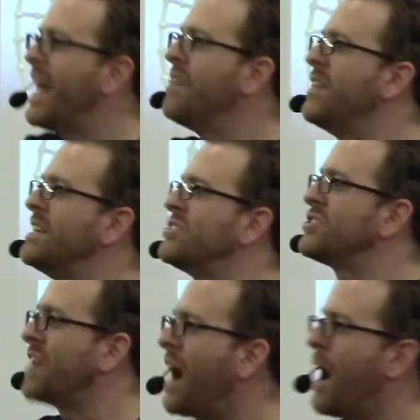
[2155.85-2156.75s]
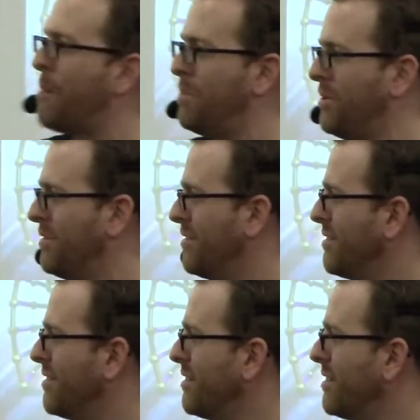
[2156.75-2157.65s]
and then stop.
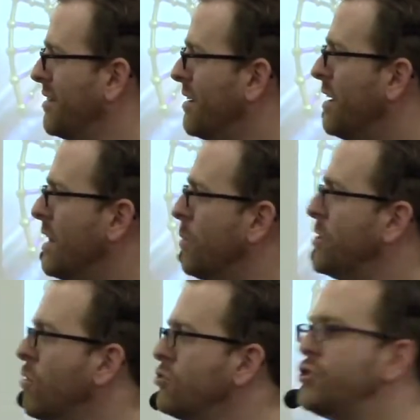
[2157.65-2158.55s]
That we don't